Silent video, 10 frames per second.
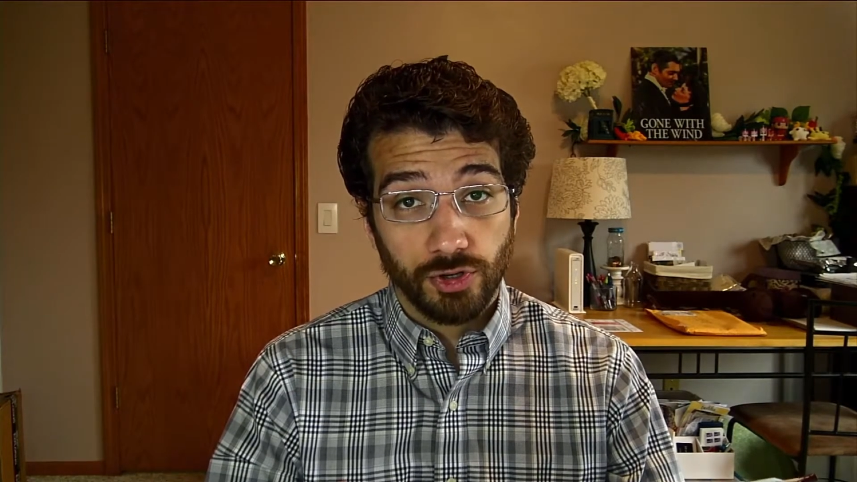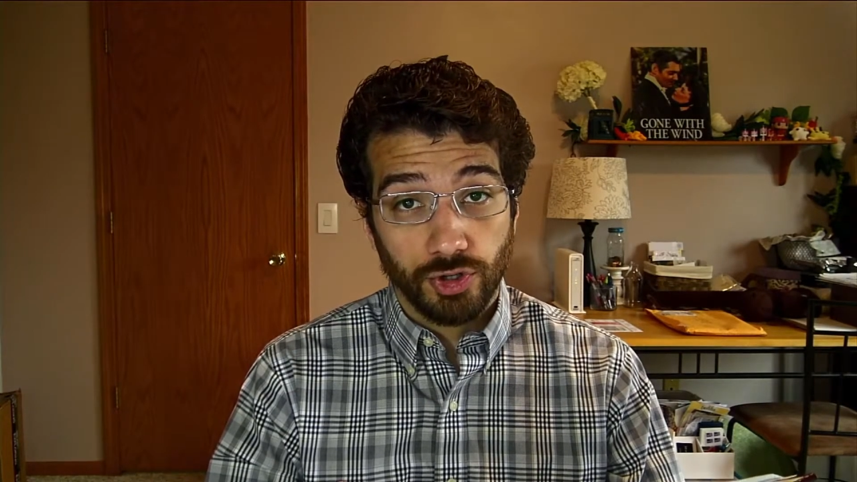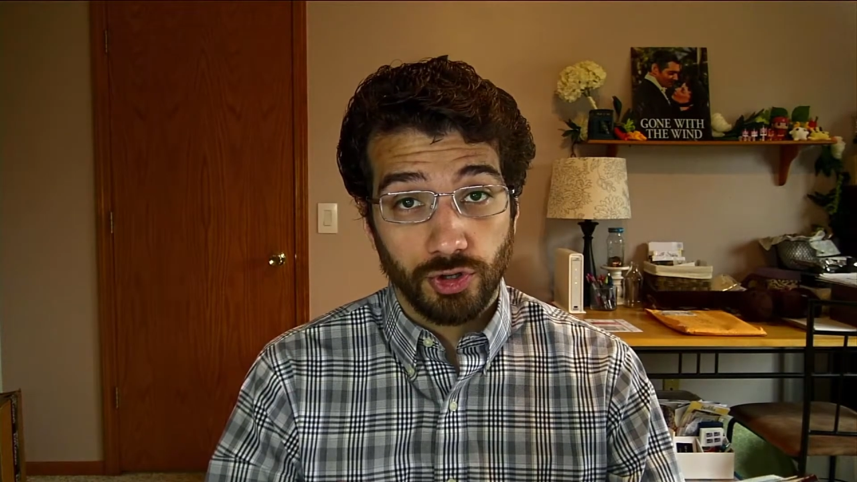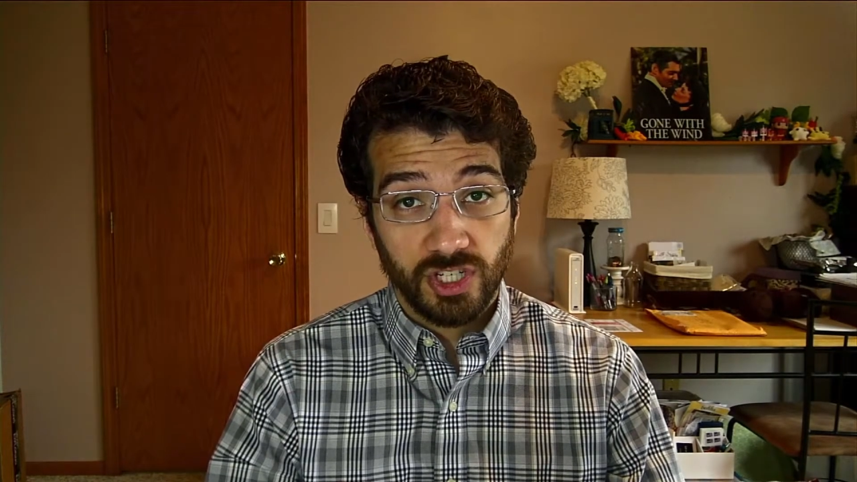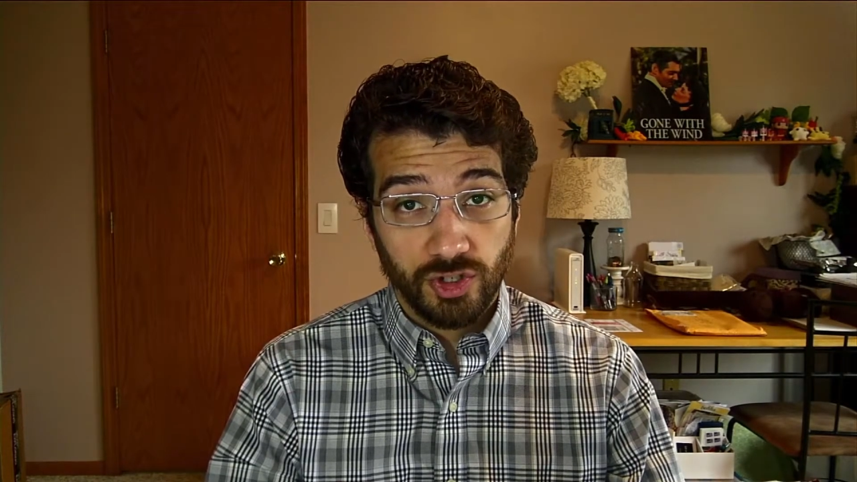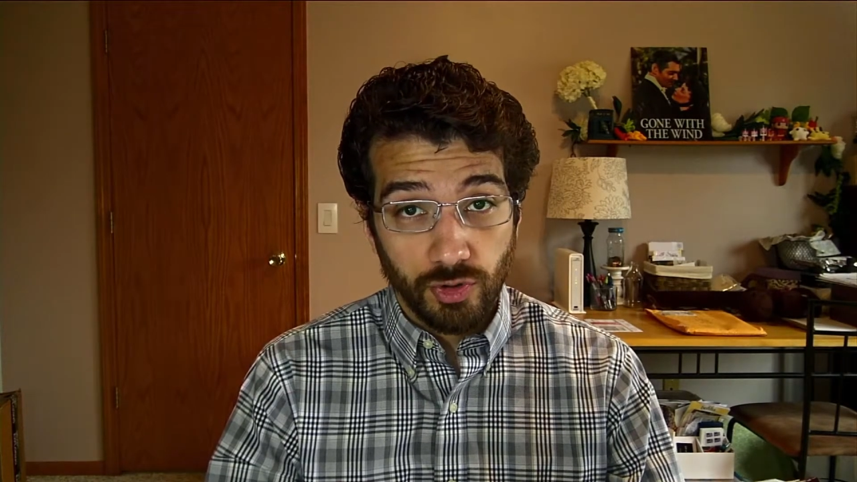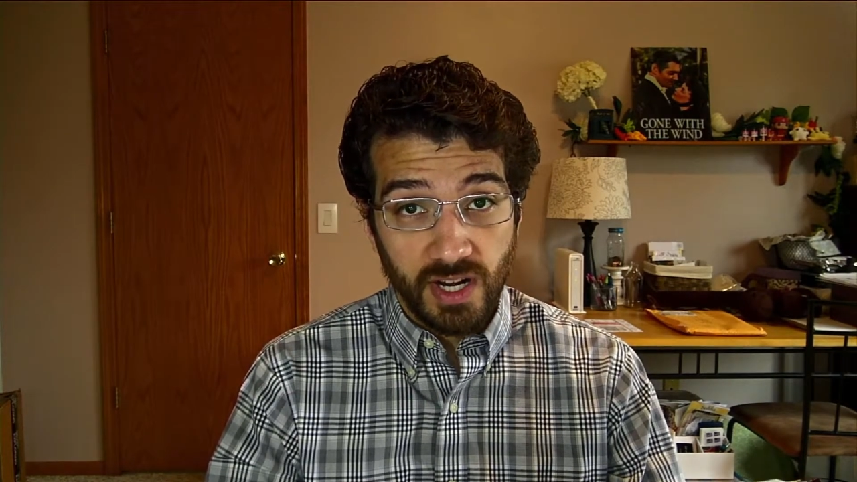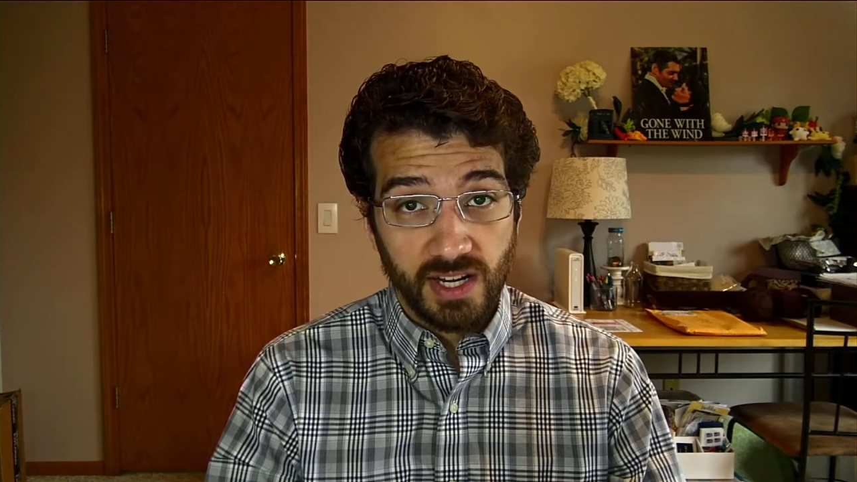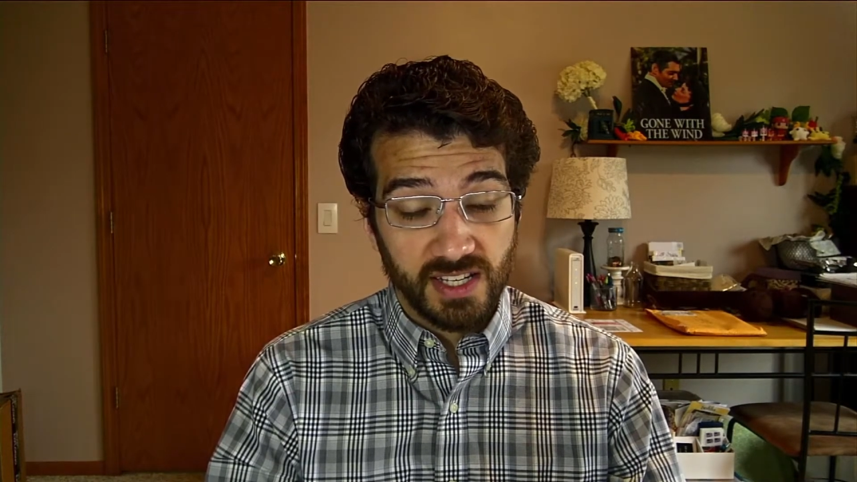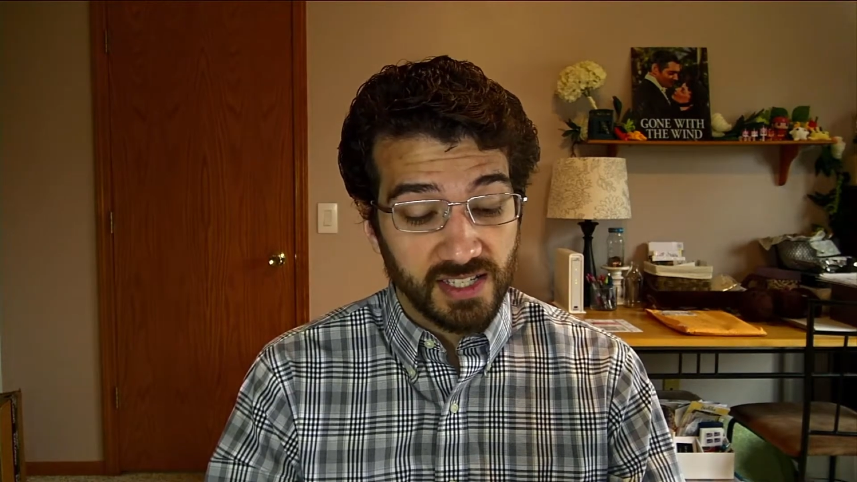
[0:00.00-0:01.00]
should treat
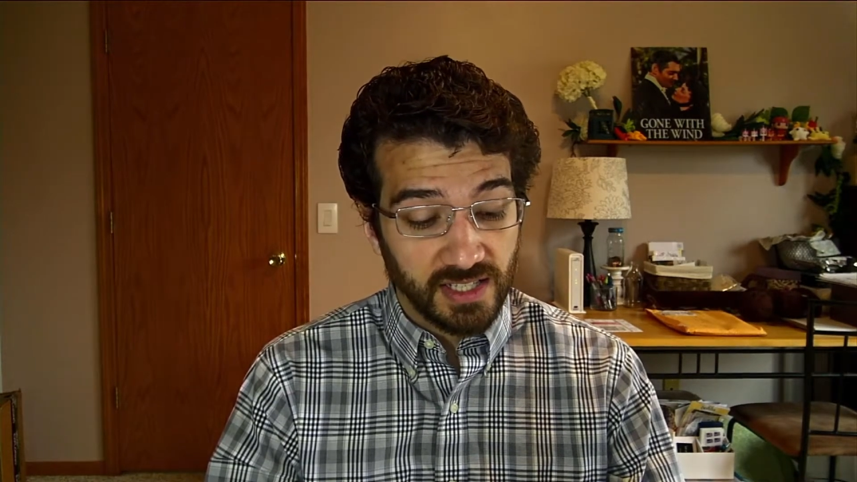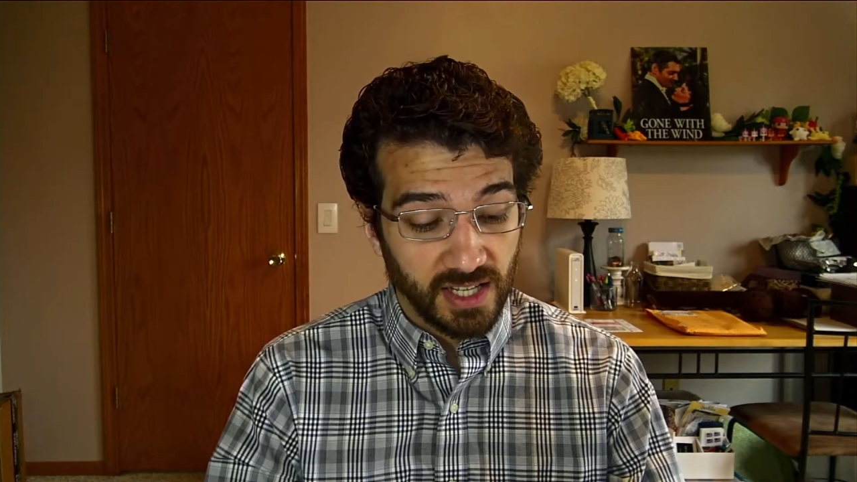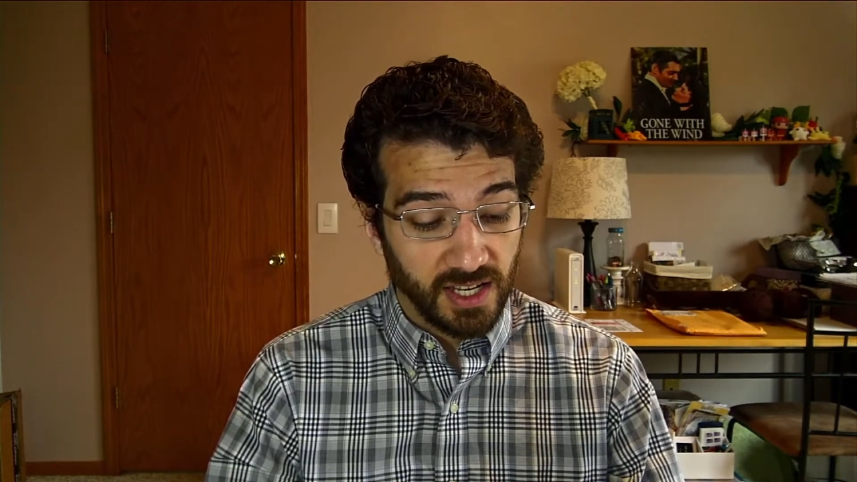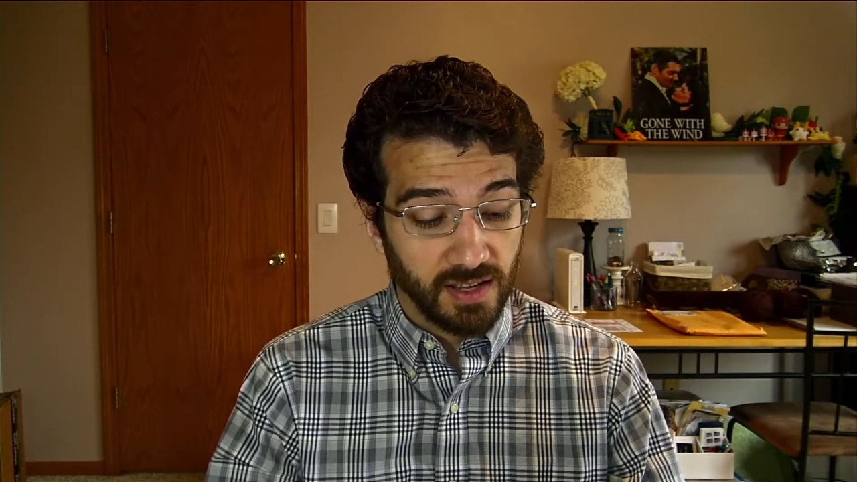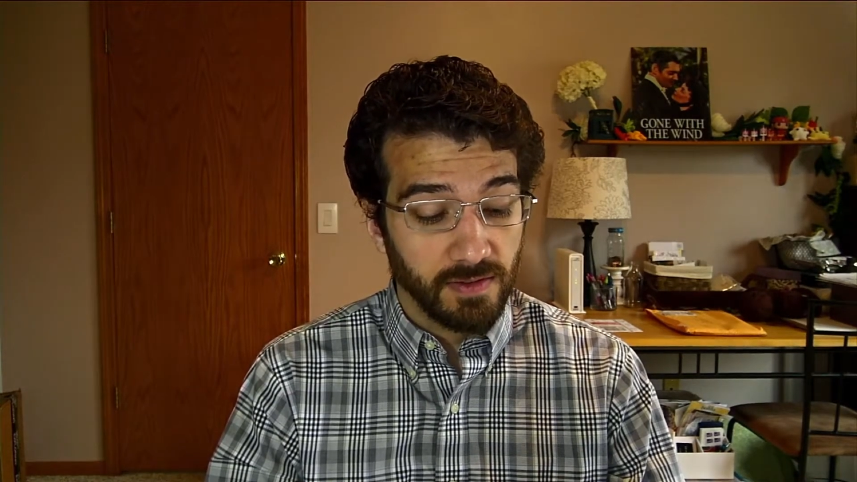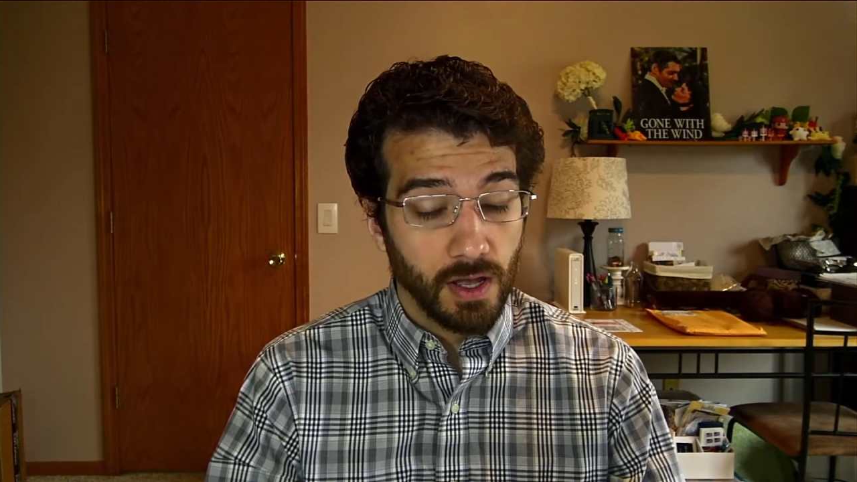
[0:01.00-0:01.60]
his slave